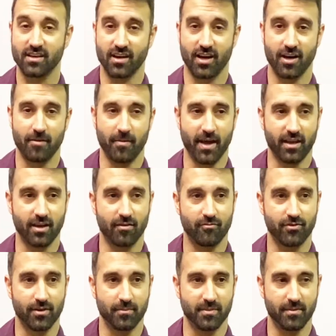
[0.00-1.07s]
I come
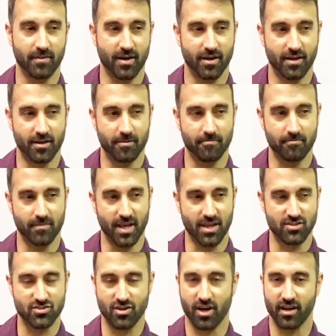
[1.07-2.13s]
from a
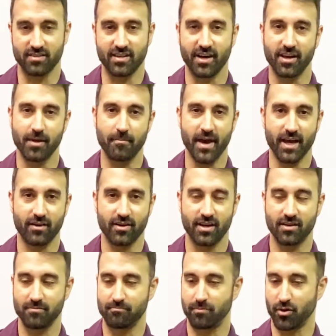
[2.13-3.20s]
strong Italian background.